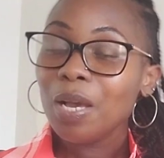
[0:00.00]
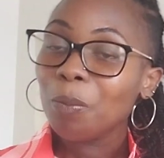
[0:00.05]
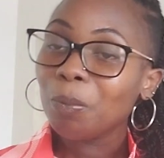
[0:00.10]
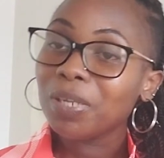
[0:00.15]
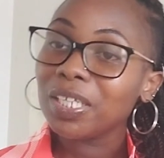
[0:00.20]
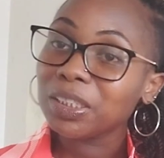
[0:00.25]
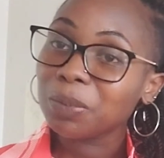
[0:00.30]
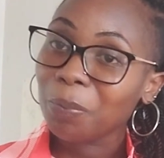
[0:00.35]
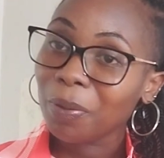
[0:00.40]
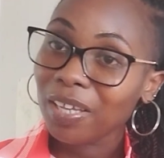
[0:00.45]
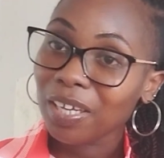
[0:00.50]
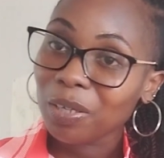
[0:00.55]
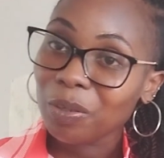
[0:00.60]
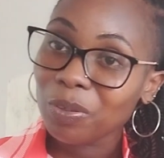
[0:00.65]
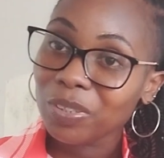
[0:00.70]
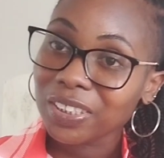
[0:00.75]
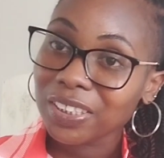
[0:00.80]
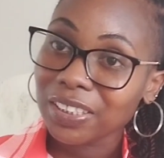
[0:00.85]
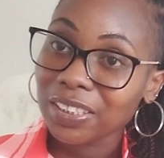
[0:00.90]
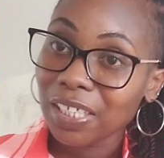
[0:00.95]
Please pay
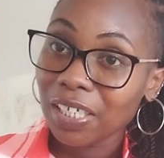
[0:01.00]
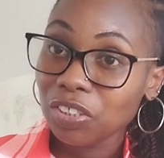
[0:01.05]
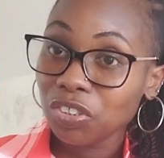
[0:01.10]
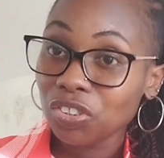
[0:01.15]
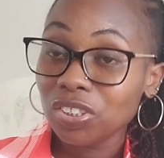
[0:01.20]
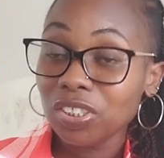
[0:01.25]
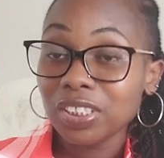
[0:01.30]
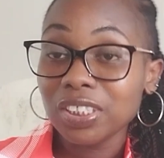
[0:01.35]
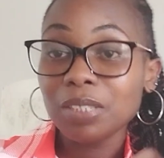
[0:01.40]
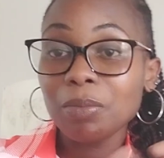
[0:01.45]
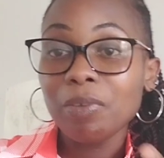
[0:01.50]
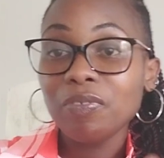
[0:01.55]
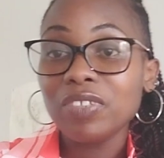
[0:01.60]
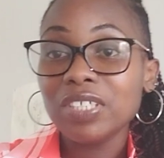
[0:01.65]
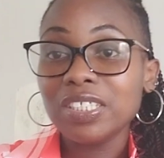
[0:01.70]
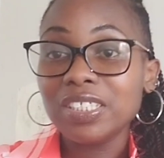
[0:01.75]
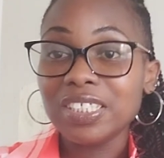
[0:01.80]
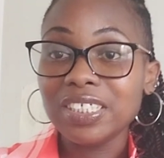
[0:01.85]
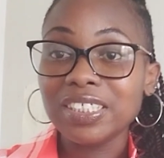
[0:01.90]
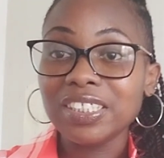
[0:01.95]
close attention to some of
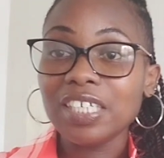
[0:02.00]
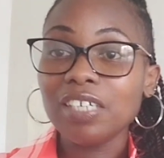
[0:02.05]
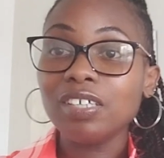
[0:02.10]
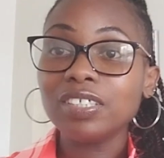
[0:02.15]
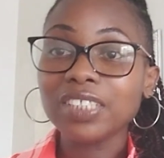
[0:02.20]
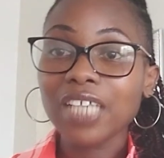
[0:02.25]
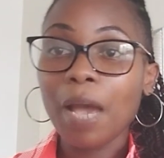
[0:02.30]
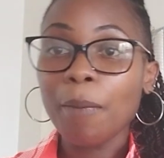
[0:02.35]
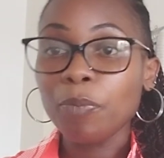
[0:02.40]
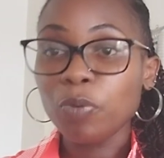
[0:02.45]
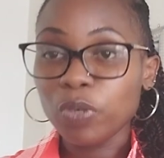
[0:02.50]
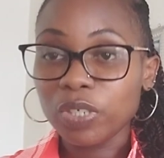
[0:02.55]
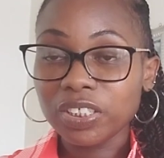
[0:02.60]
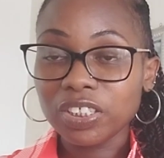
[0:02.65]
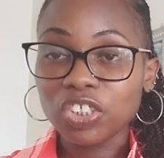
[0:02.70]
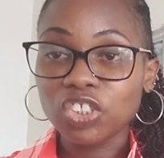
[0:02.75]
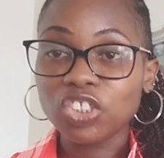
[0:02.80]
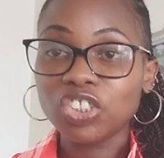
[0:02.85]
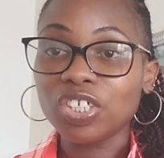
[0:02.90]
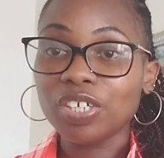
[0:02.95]
the details I'm going
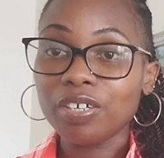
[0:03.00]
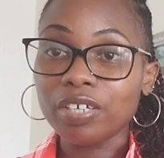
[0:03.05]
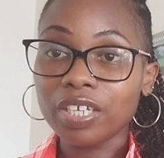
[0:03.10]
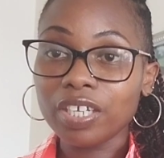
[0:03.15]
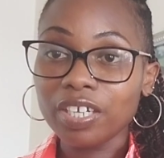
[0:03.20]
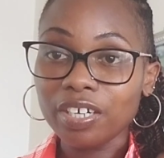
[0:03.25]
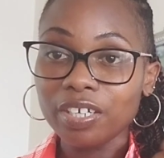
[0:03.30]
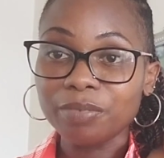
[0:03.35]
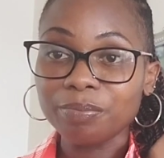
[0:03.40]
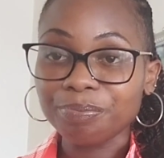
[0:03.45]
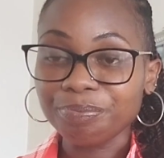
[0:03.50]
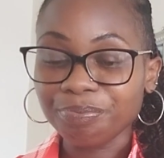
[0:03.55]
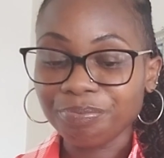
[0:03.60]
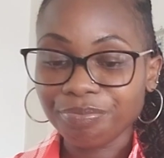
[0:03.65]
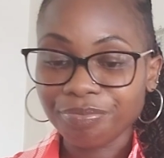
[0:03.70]
to share here.